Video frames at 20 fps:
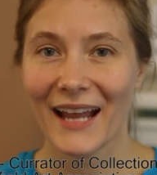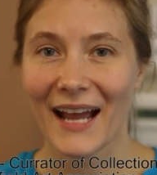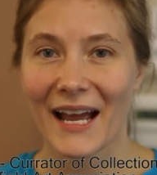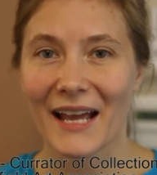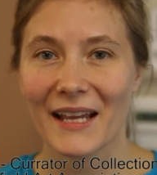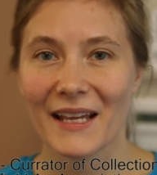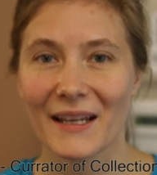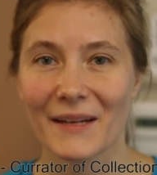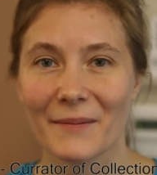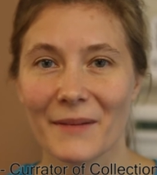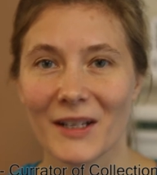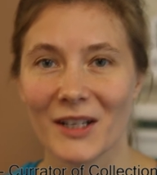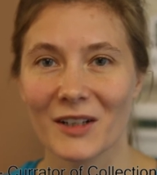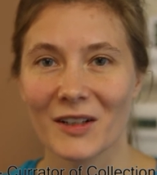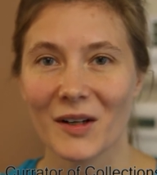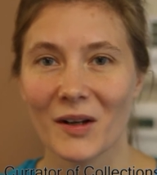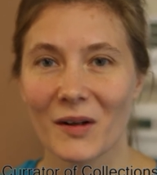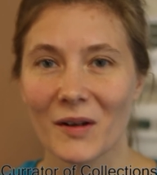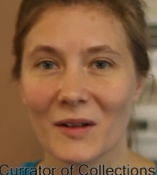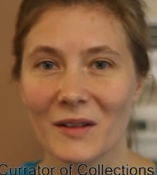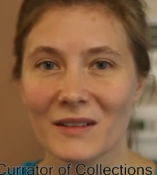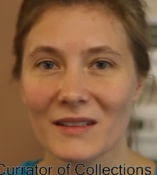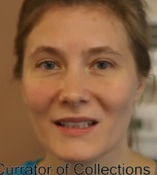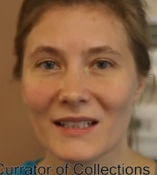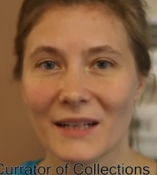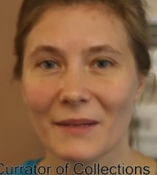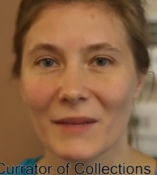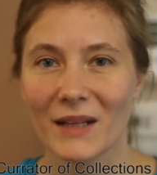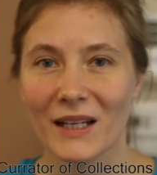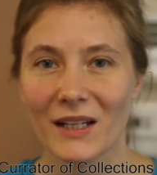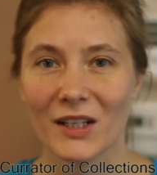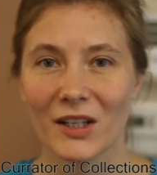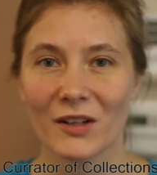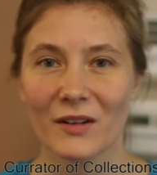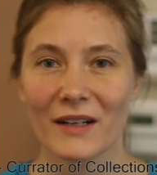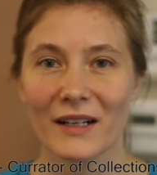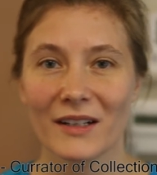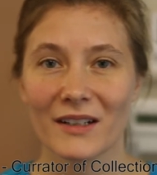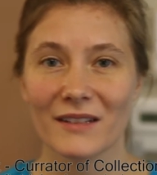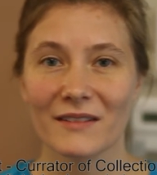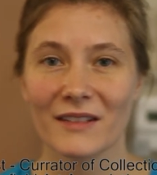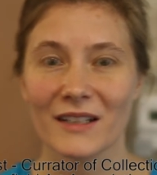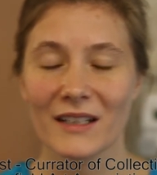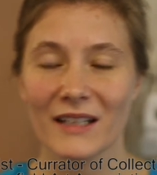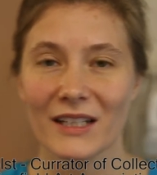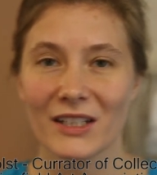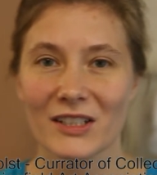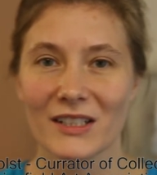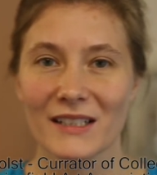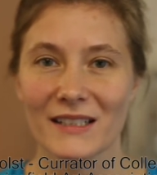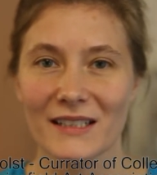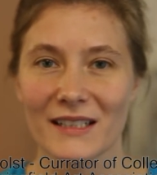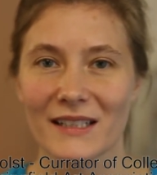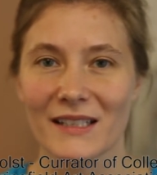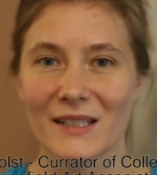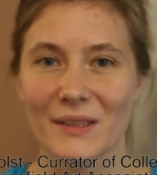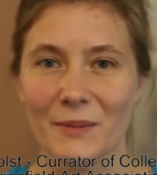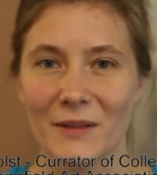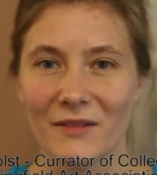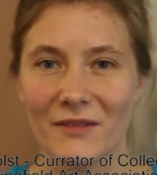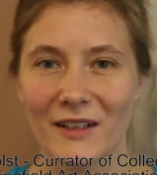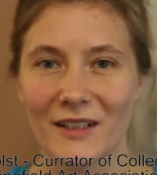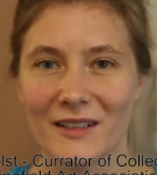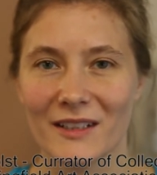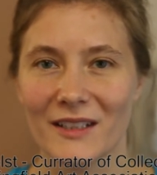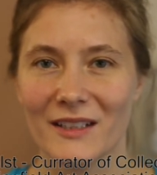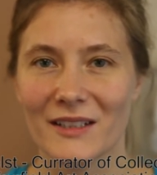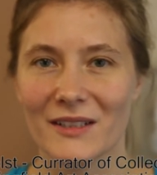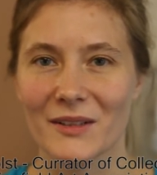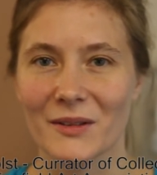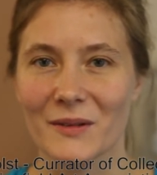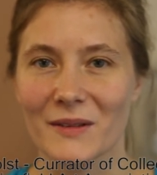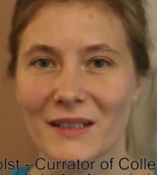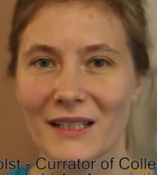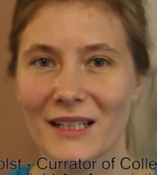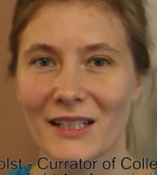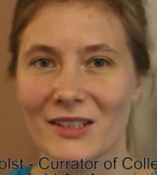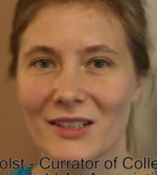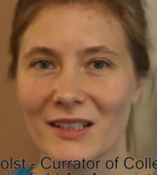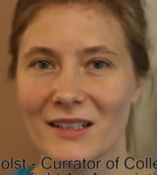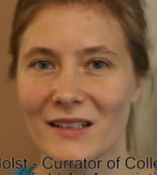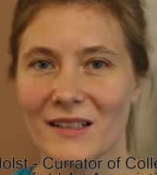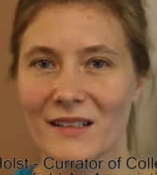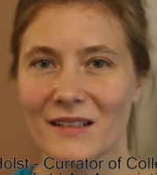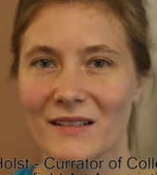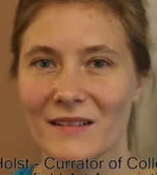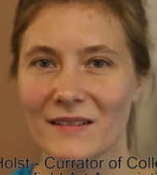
I am Erika Holst. I'm the curator of collections at the Springfield Art Association.